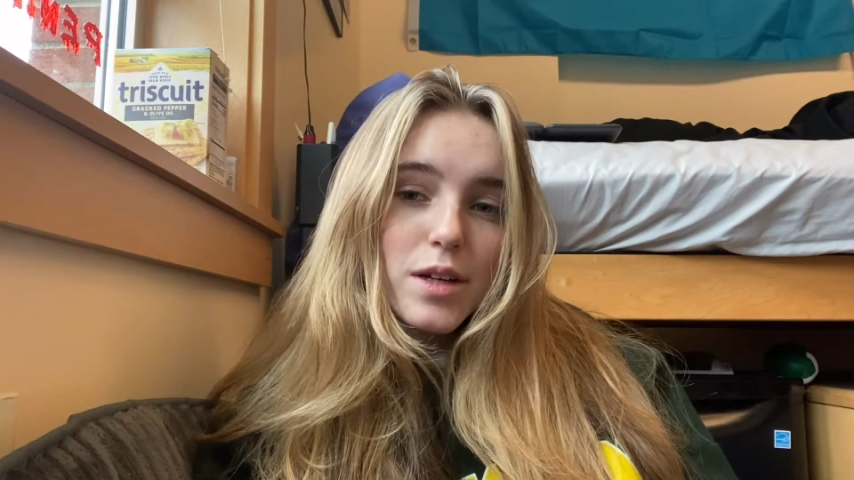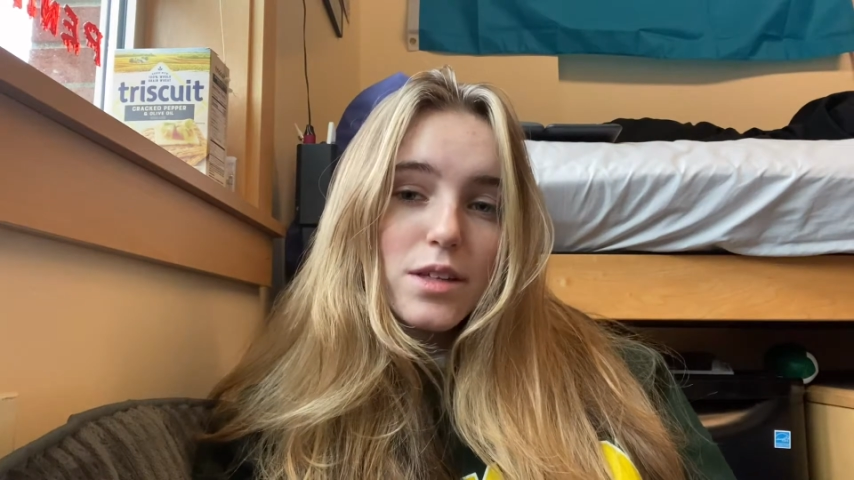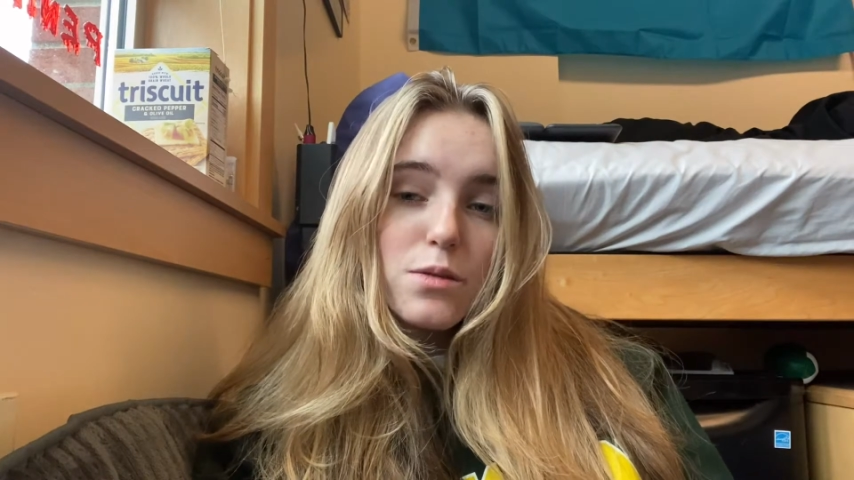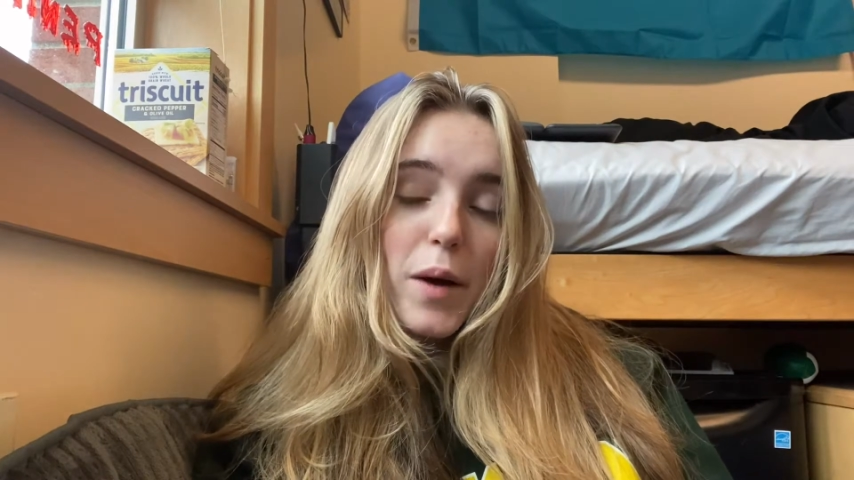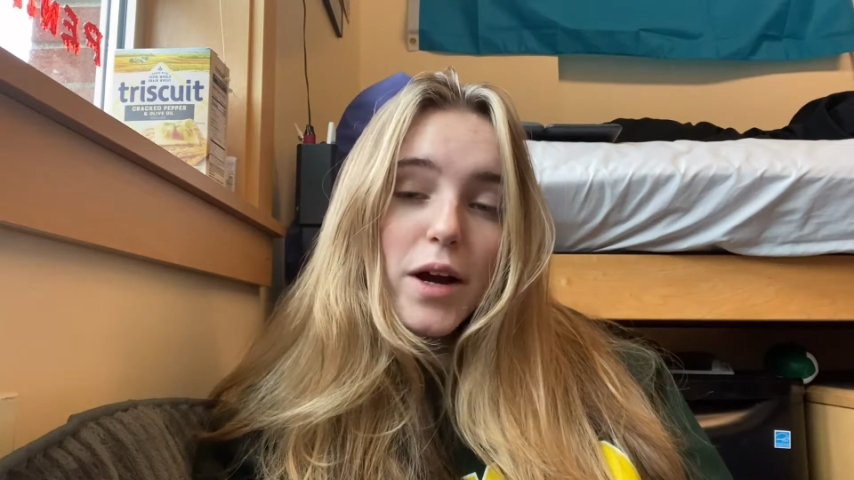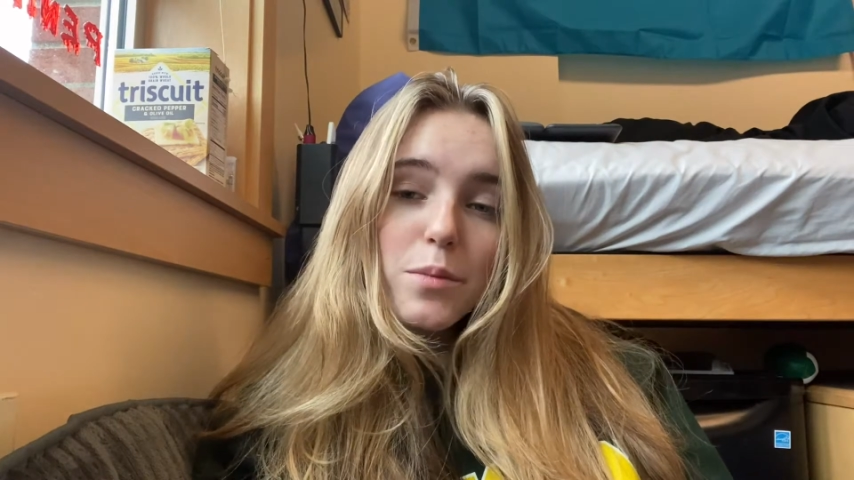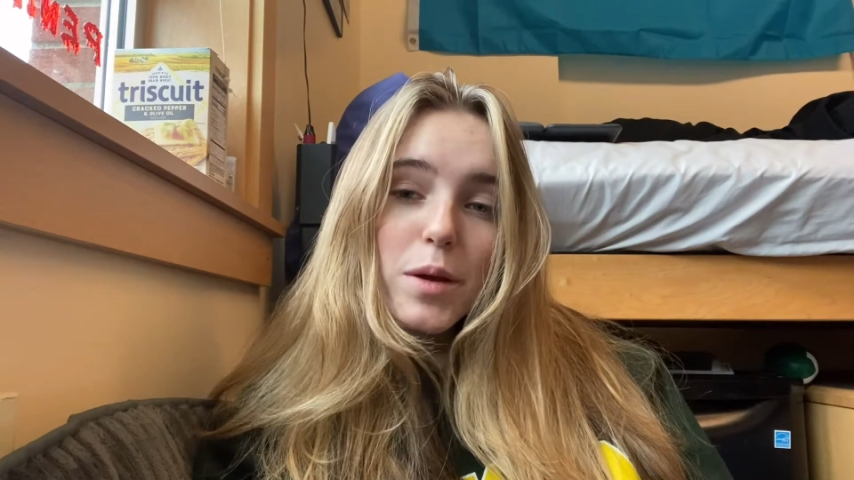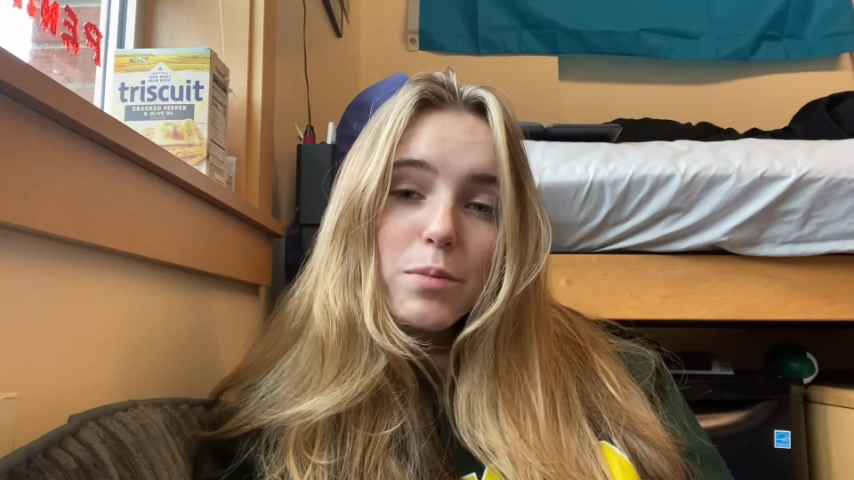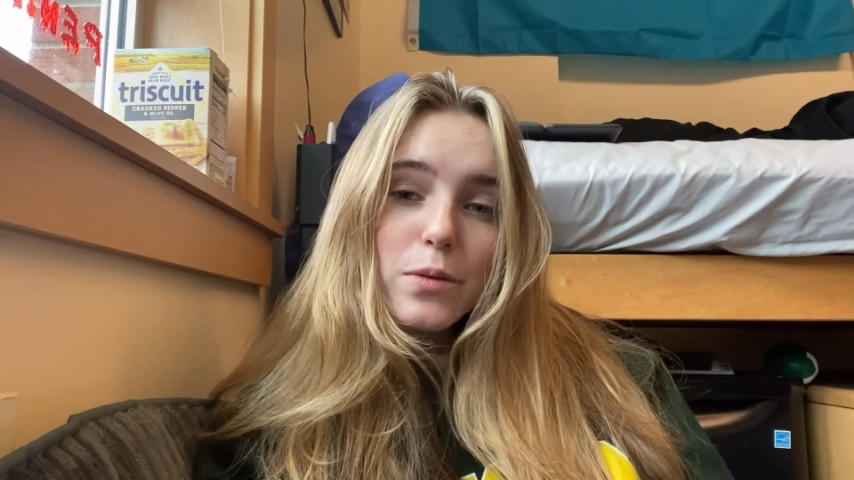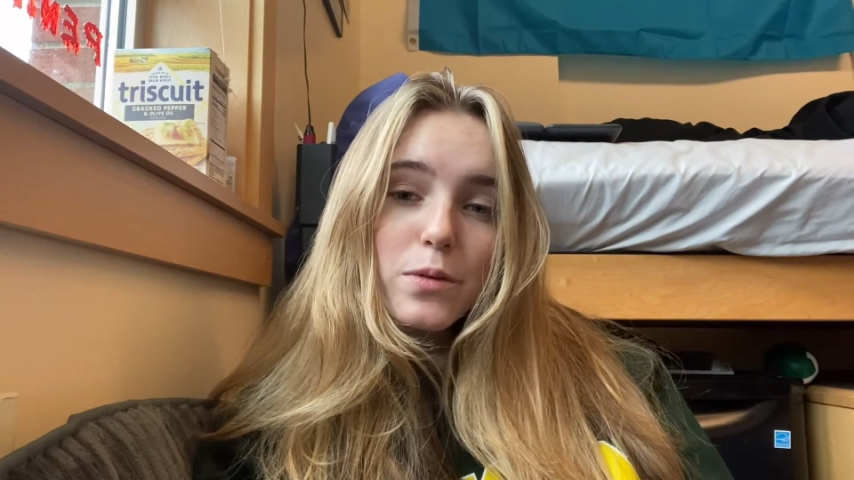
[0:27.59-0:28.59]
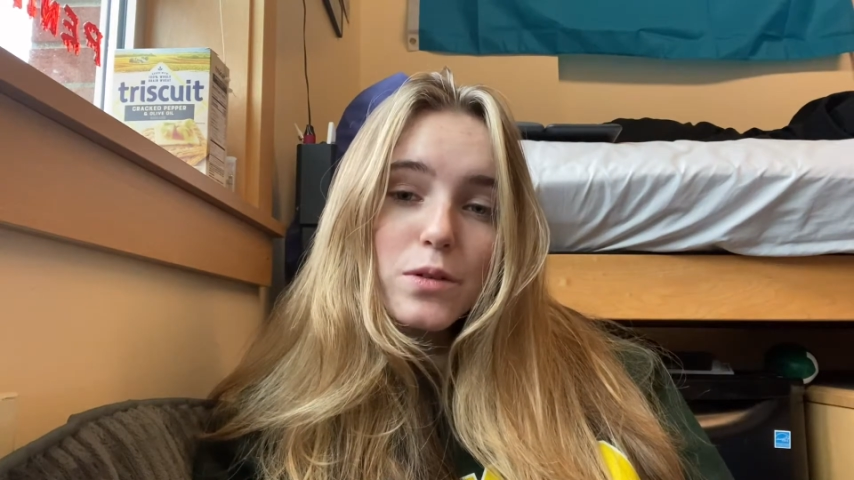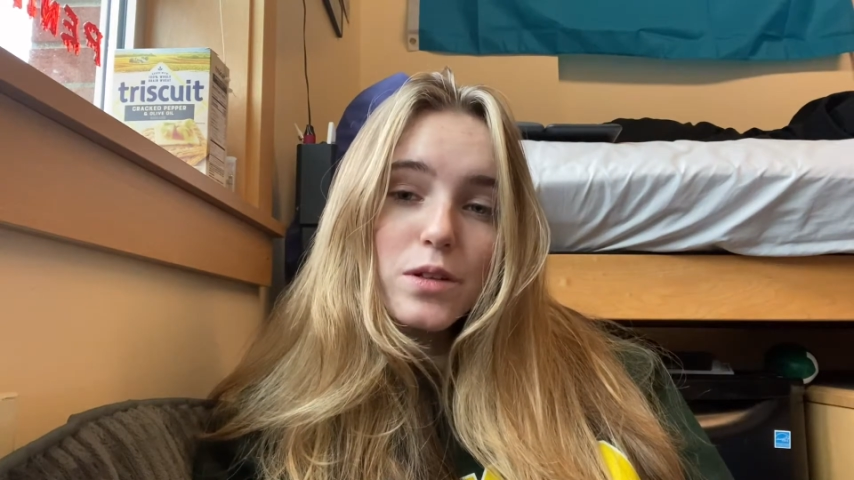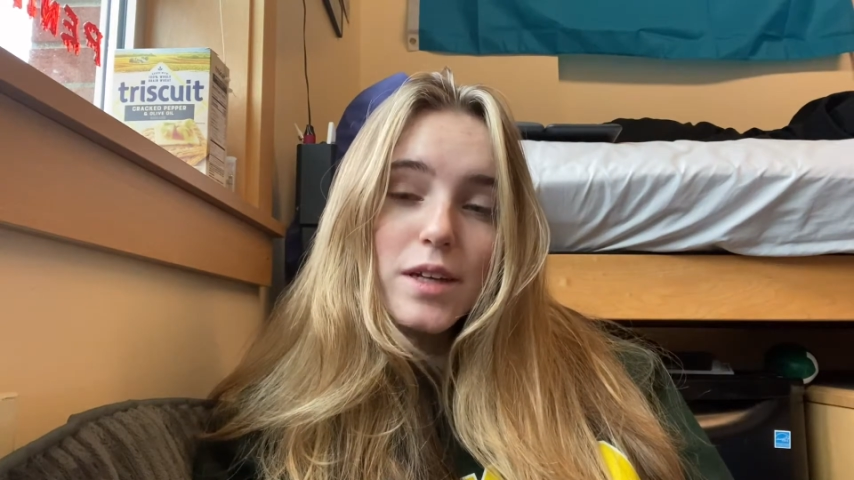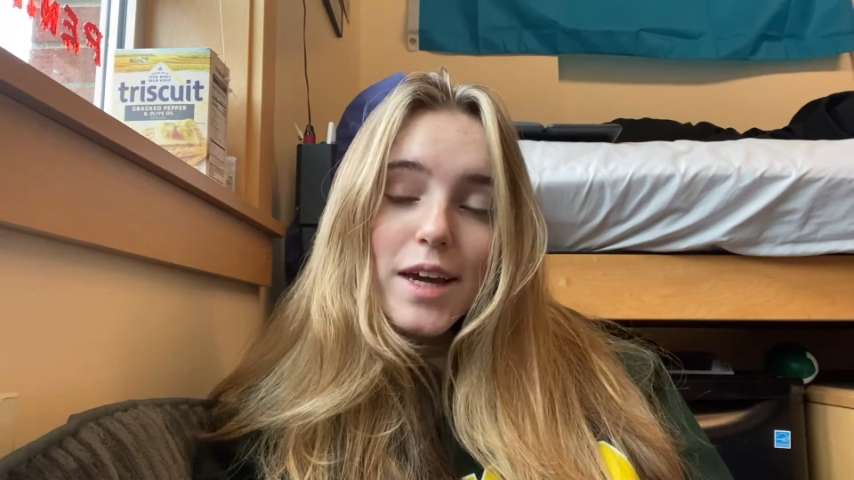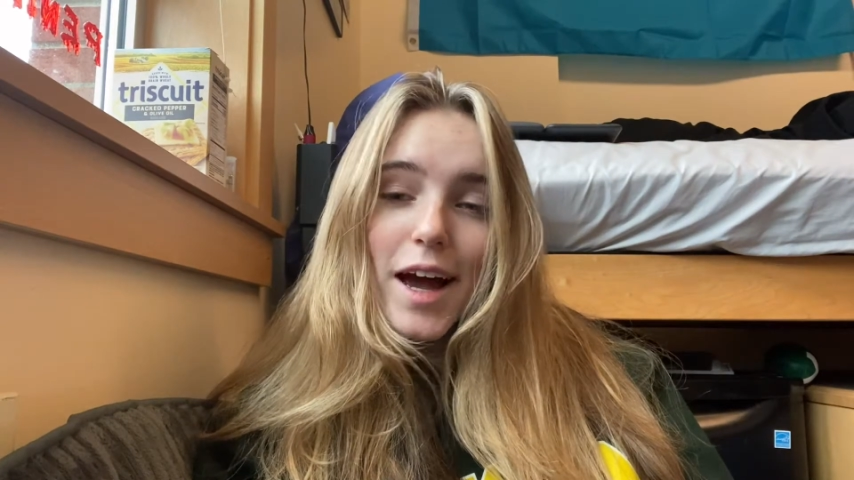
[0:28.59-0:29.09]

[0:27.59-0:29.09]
inspire people to take